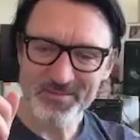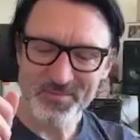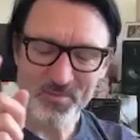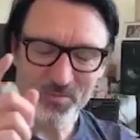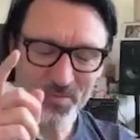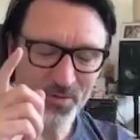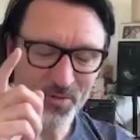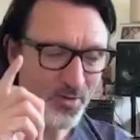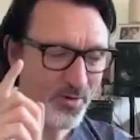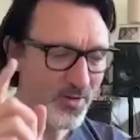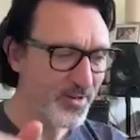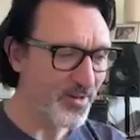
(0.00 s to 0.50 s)

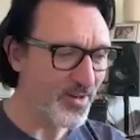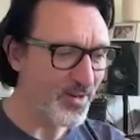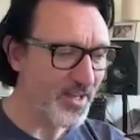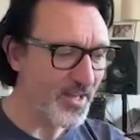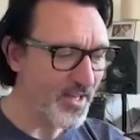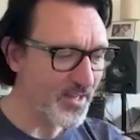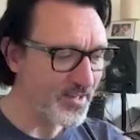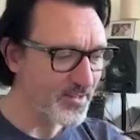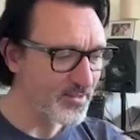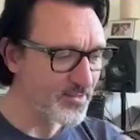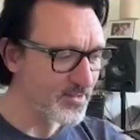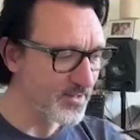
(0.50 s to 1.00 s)
Bernard, I
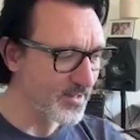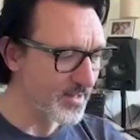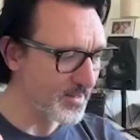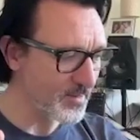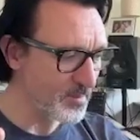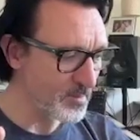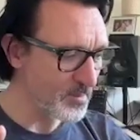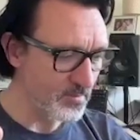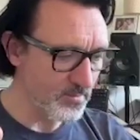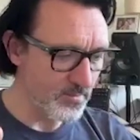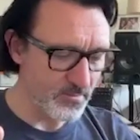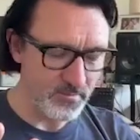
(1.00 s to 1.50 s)
had
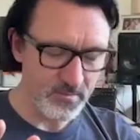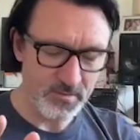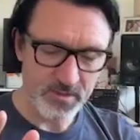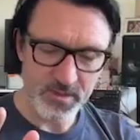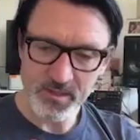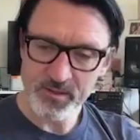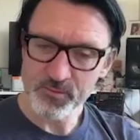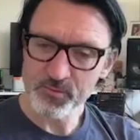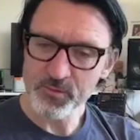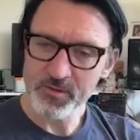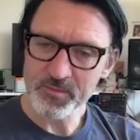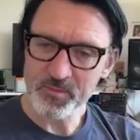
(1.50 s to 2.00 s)

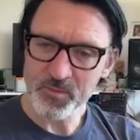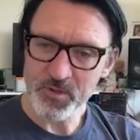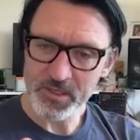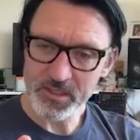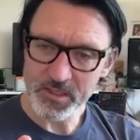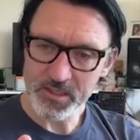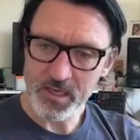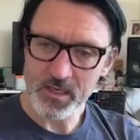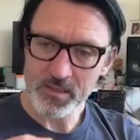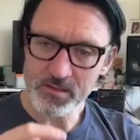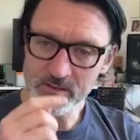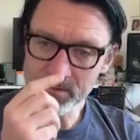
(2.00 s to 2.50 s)
dinner with my
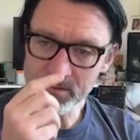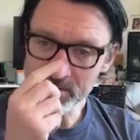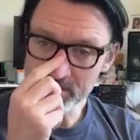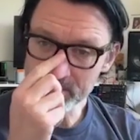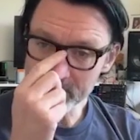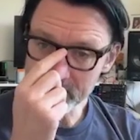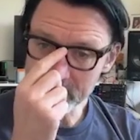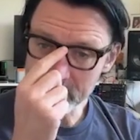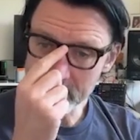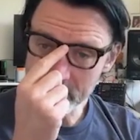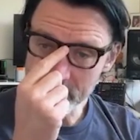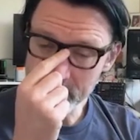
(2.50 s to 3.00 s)

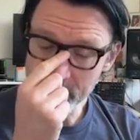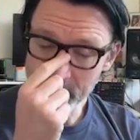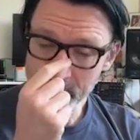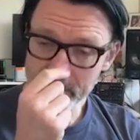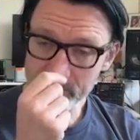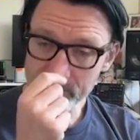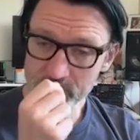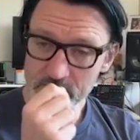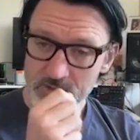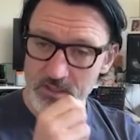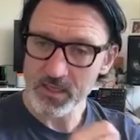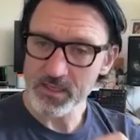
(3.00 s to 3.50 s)
cousin
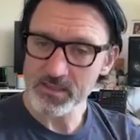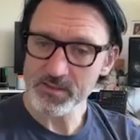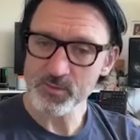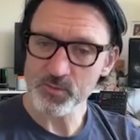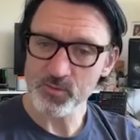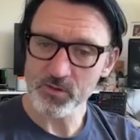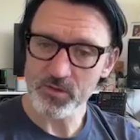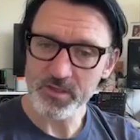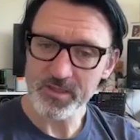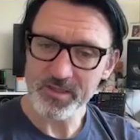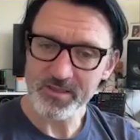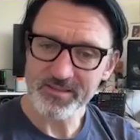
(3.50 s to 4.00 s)
David last
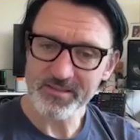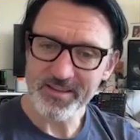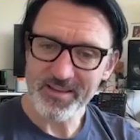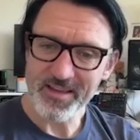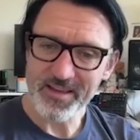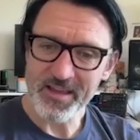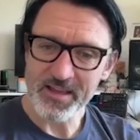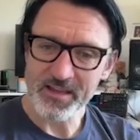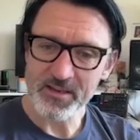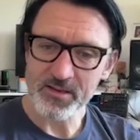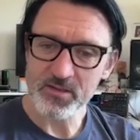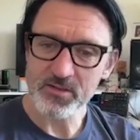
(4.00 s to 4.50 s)
week,
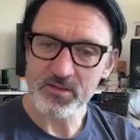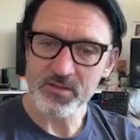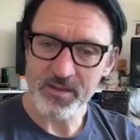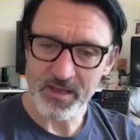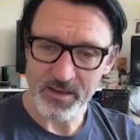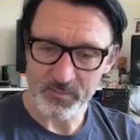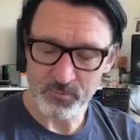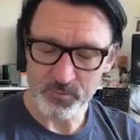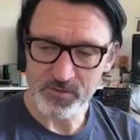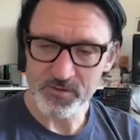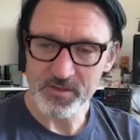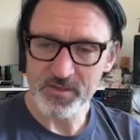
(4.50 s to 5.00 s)
and
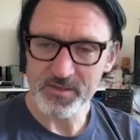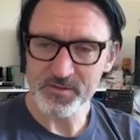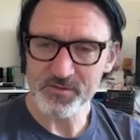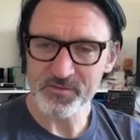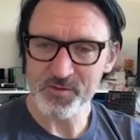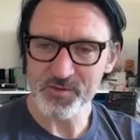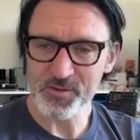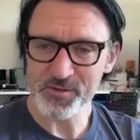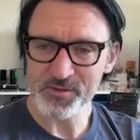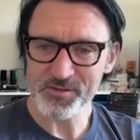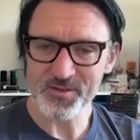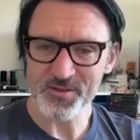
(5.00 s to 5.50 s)
that was his
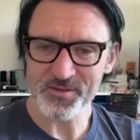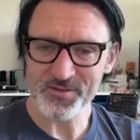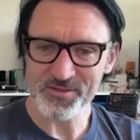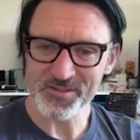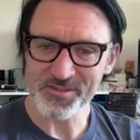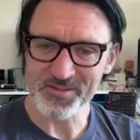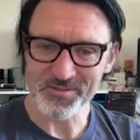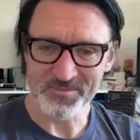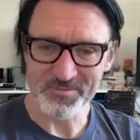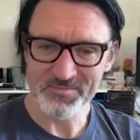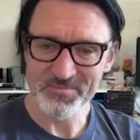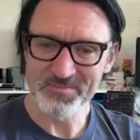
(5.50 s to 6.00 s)
first concert.